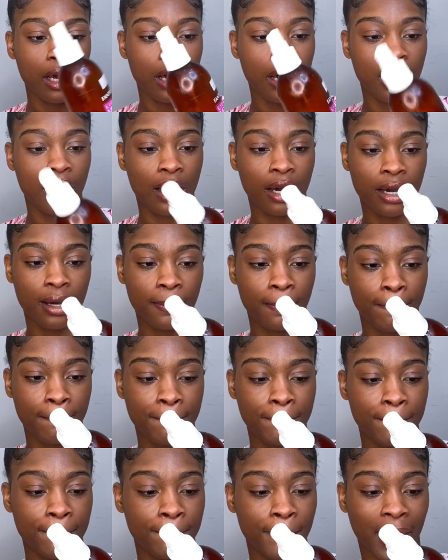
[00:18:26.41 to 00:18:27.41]

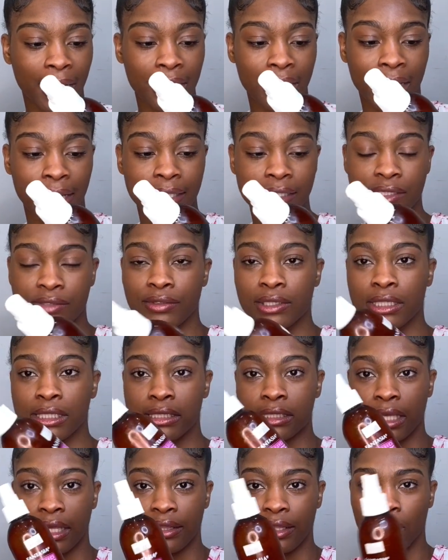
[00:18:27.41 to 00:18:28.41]
My clients really
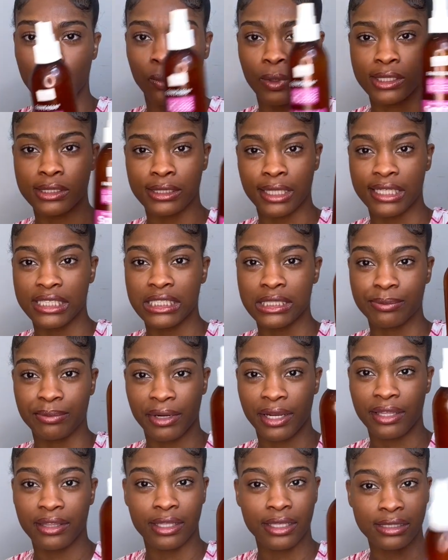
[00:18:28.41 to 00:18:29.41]
say that once I
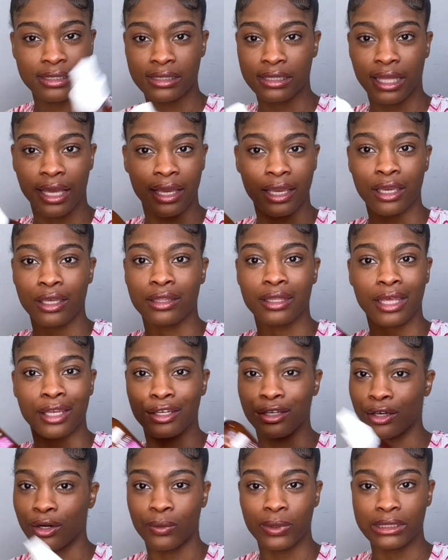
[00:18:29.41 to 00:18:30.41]
spray this, like, they
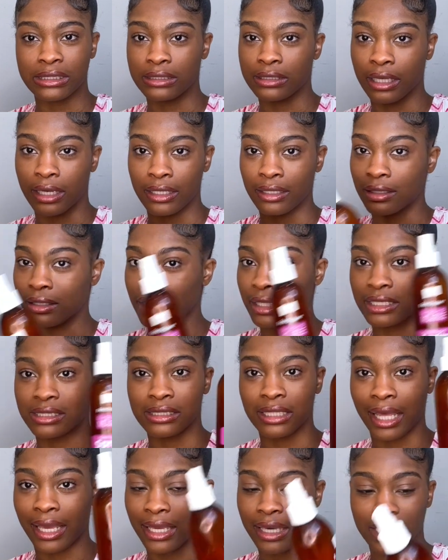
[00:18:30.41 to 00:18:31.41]
know it's done. It's
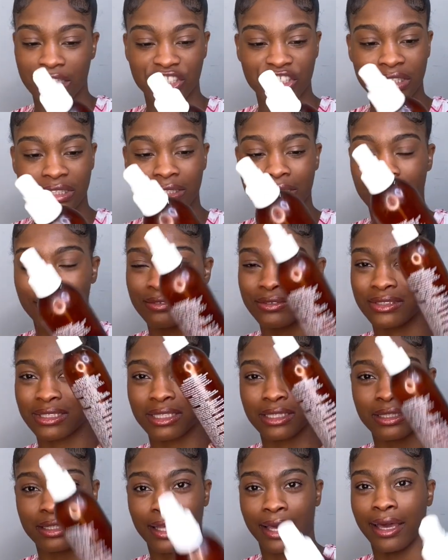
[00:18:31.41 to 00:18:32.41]
like, it just gives
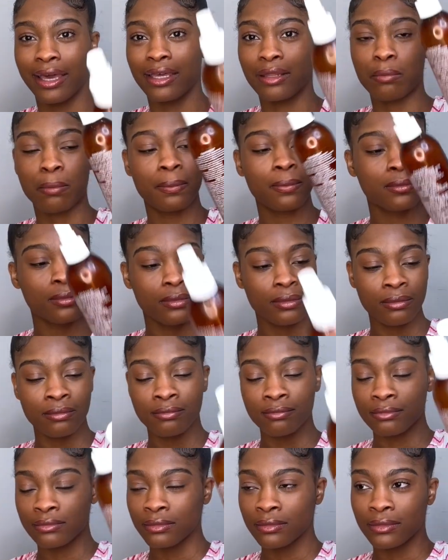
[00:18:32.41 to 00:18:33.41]
it that,
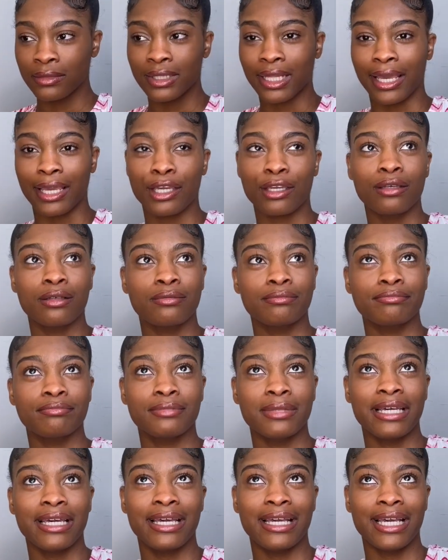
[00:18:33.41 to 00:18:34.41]
like,
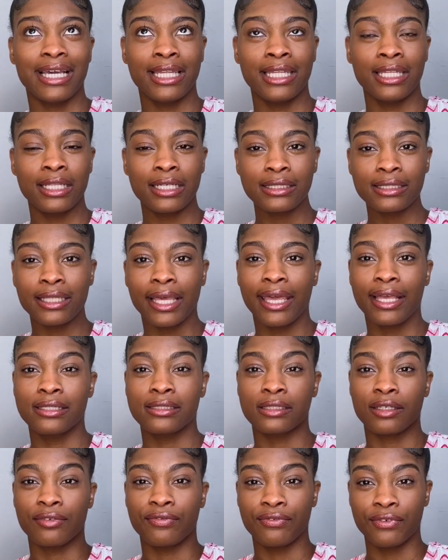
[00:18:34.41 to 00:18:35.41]
it looks like it's
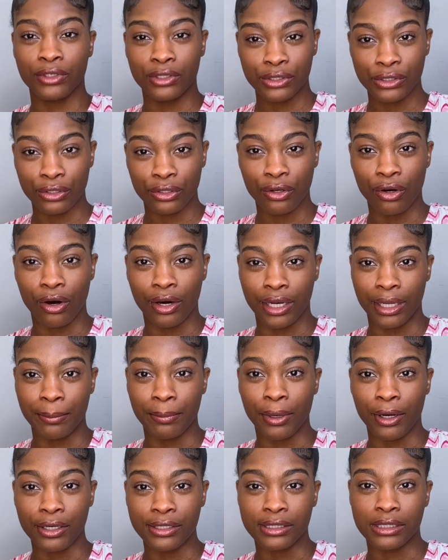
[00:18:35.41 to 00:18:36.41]
a filter on in
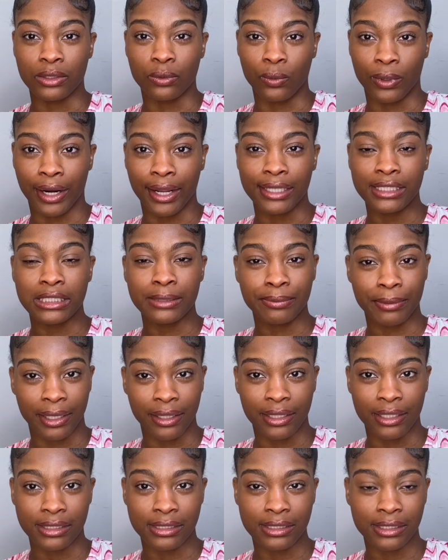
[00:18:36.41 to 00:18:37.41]
person when I spray
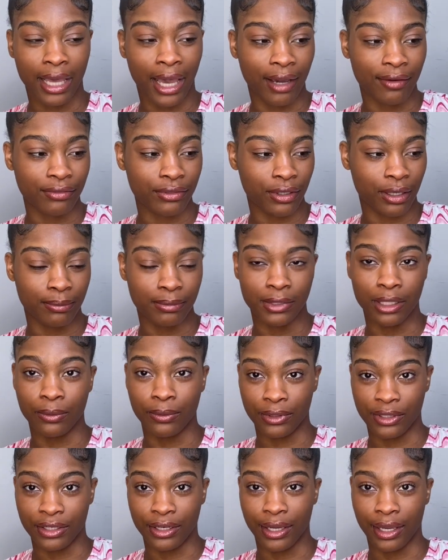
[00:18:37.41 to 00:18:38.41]
this after I'm done
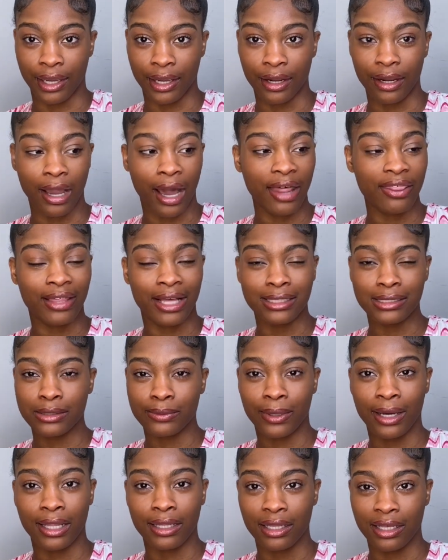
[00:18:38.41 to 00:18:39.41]
with your hair. That's
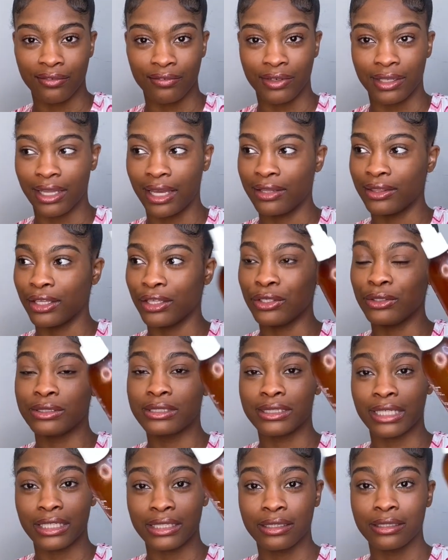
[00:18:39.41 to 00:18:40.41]
why I love it. And then you
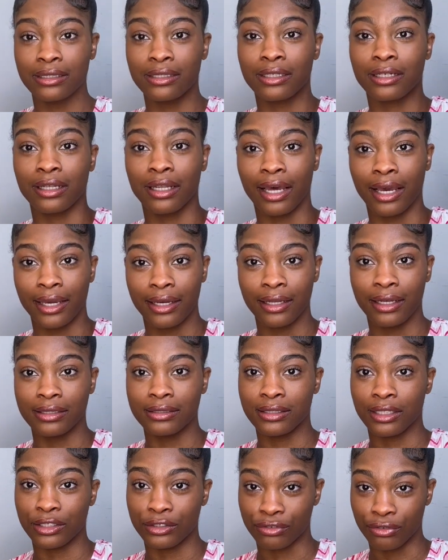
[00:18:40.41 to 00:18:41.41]
set the client
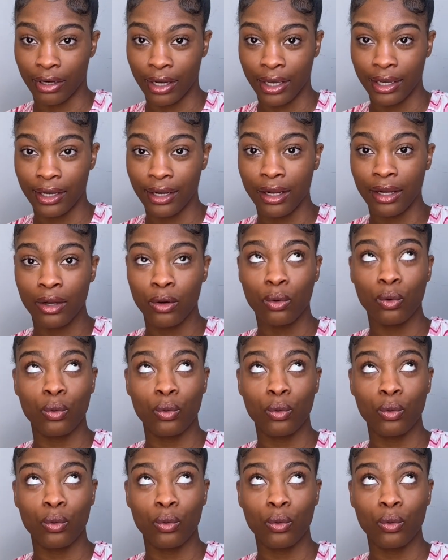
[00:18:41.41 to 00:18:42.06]
under the dryer.